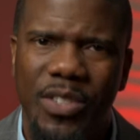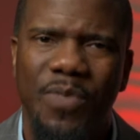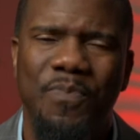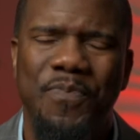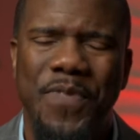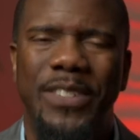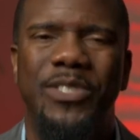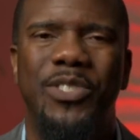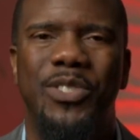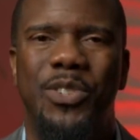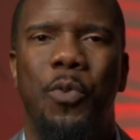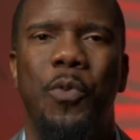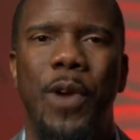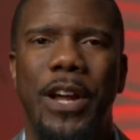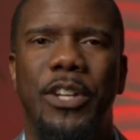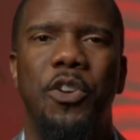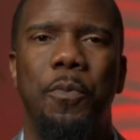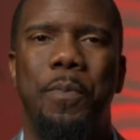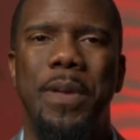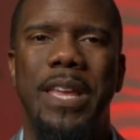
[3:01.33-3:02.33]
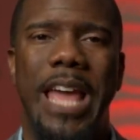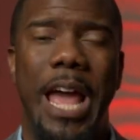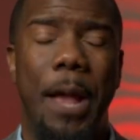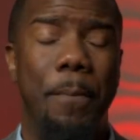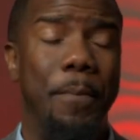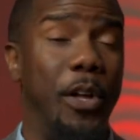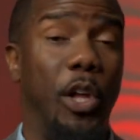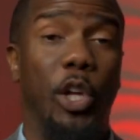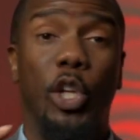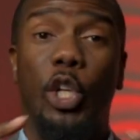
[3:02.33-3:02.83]
this director
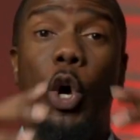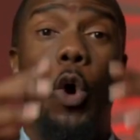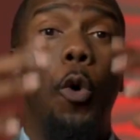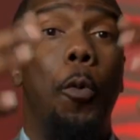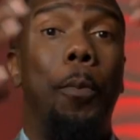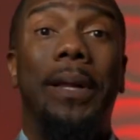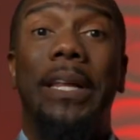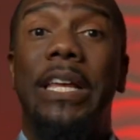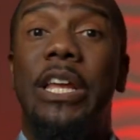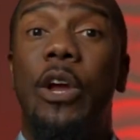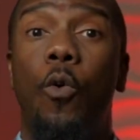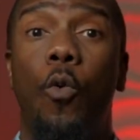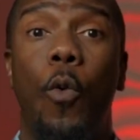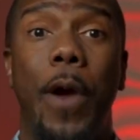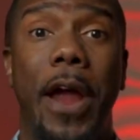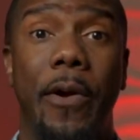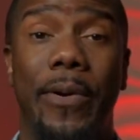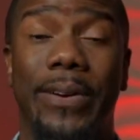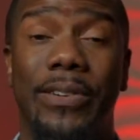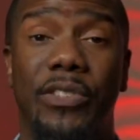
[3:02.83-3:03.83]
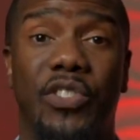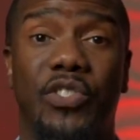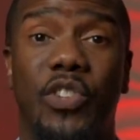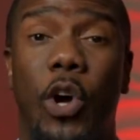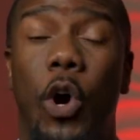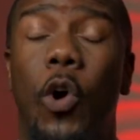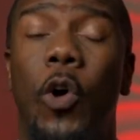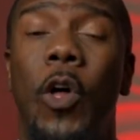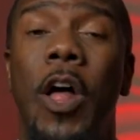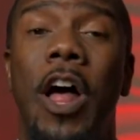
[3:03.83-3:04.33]
became globally aware and
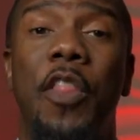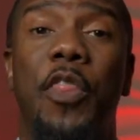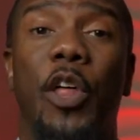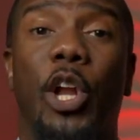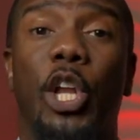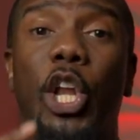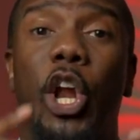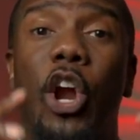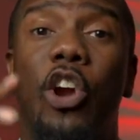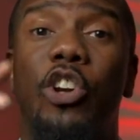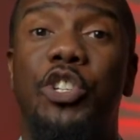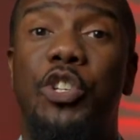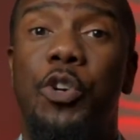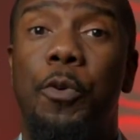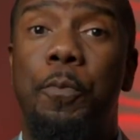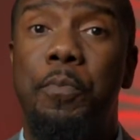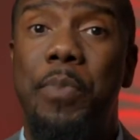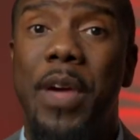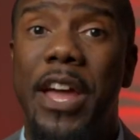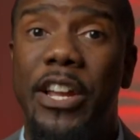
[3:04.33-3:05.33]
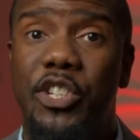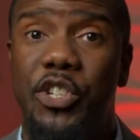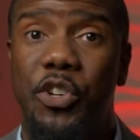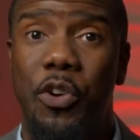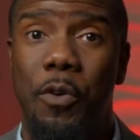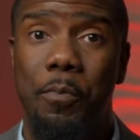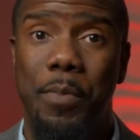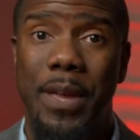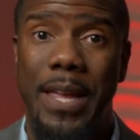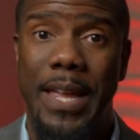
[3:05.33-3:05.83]
saw the larger picture
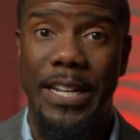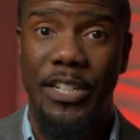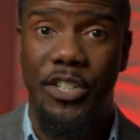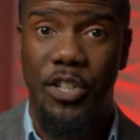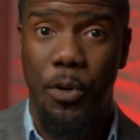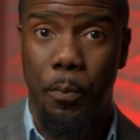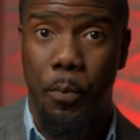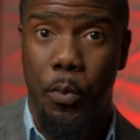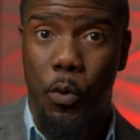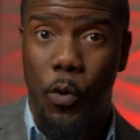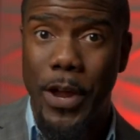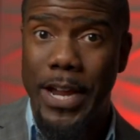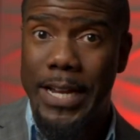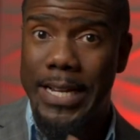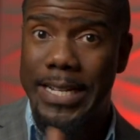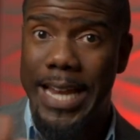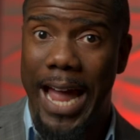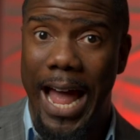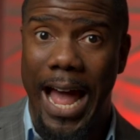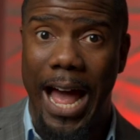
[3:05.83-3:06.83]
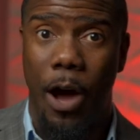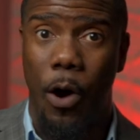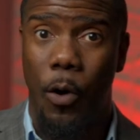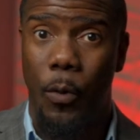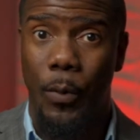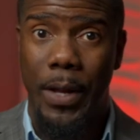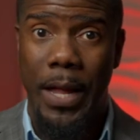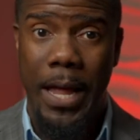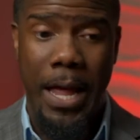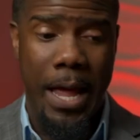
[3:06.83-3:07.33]
and began to break
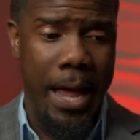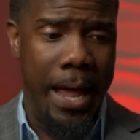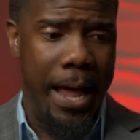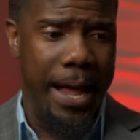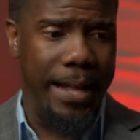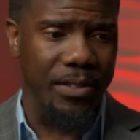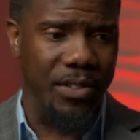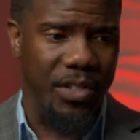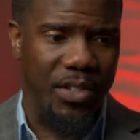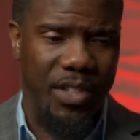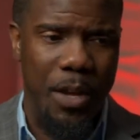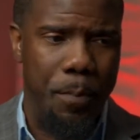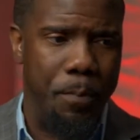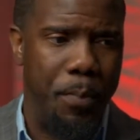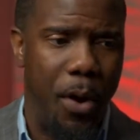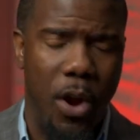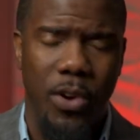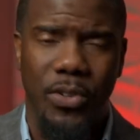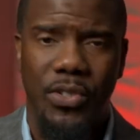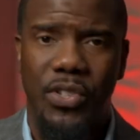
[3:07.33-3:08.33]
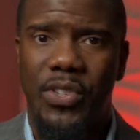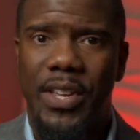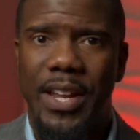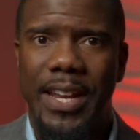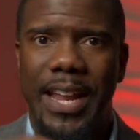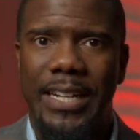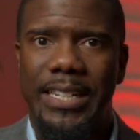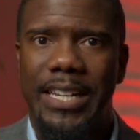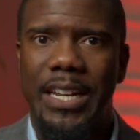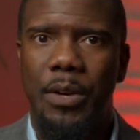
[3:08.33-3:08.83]
down and see parts
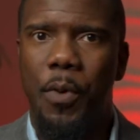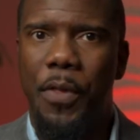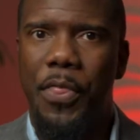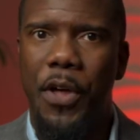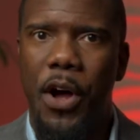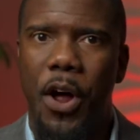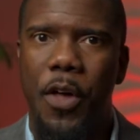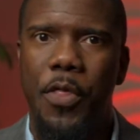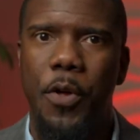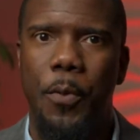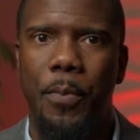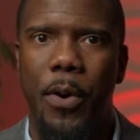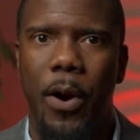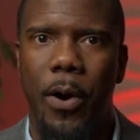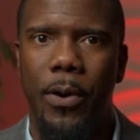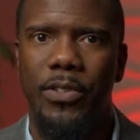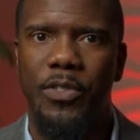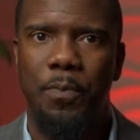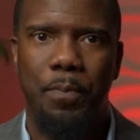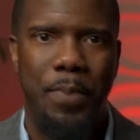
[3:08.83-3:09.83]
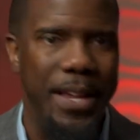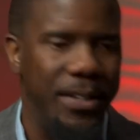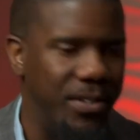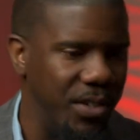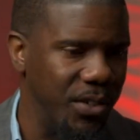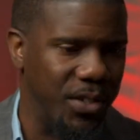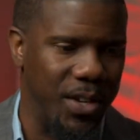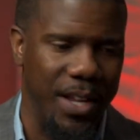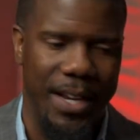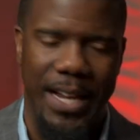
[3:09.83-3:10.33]
connected with other parts,
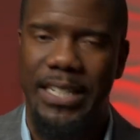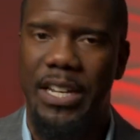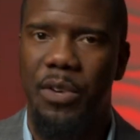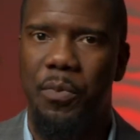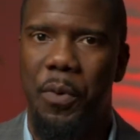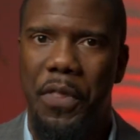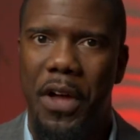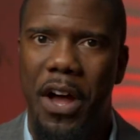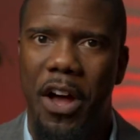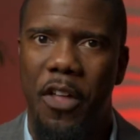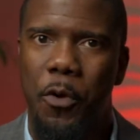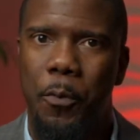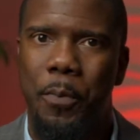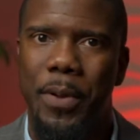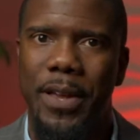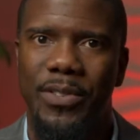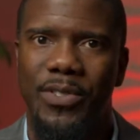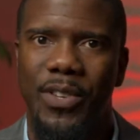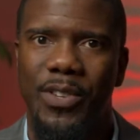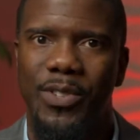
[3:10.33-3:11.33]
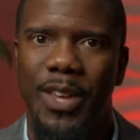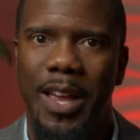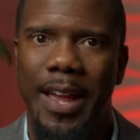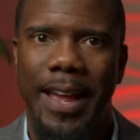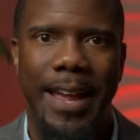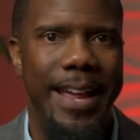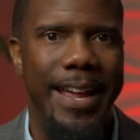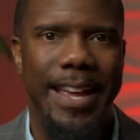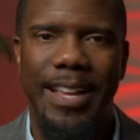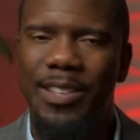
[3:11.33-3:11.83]
pieces connected with other pieces,
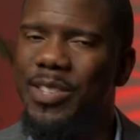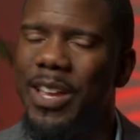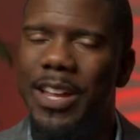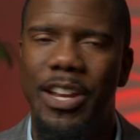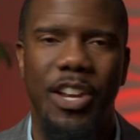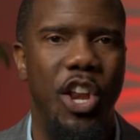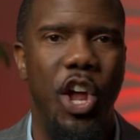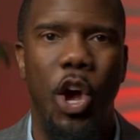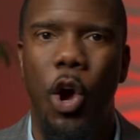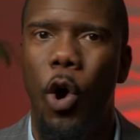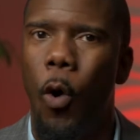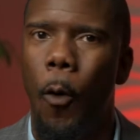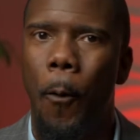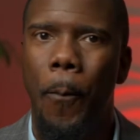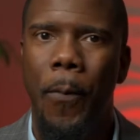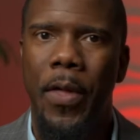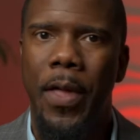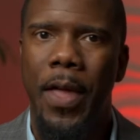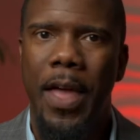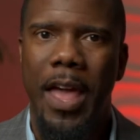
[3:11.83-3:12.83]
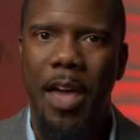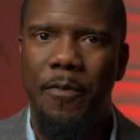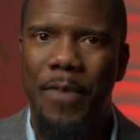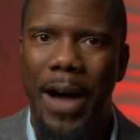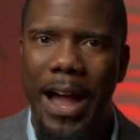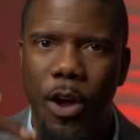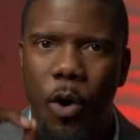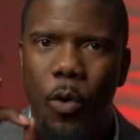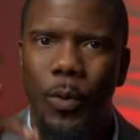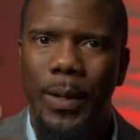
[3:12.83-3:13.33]
he said, no, if
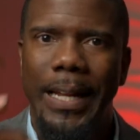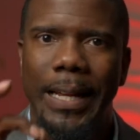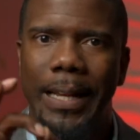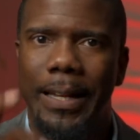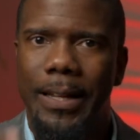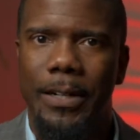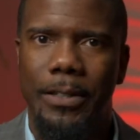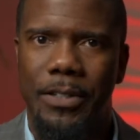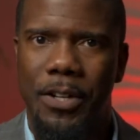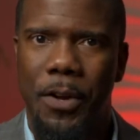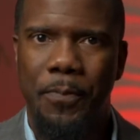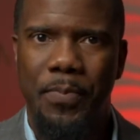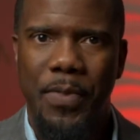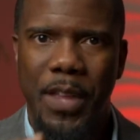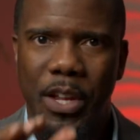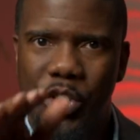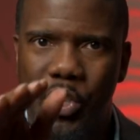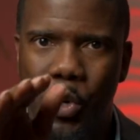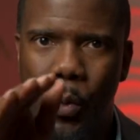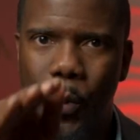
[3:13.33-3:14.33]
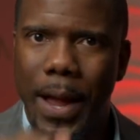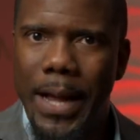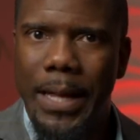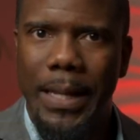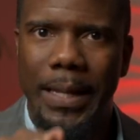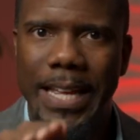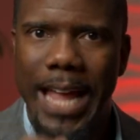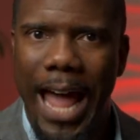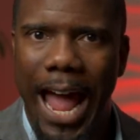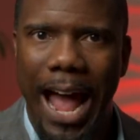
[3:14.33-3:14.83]
I only looked
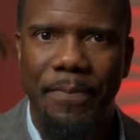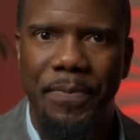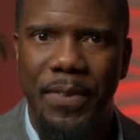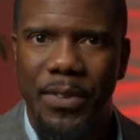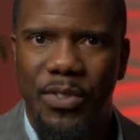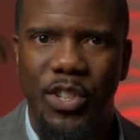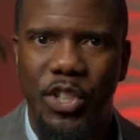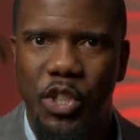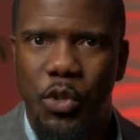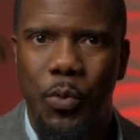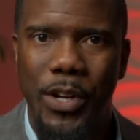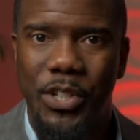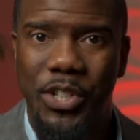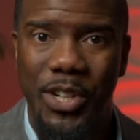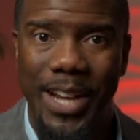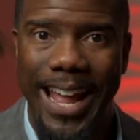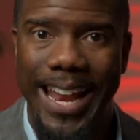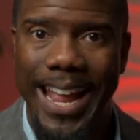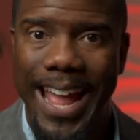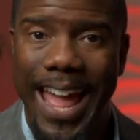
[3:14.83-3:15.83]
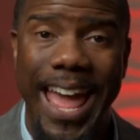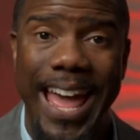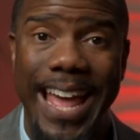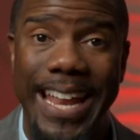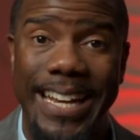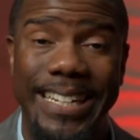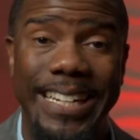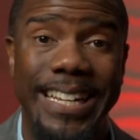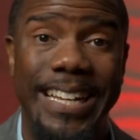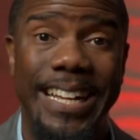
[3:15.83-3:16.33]
directly at the situation at hand,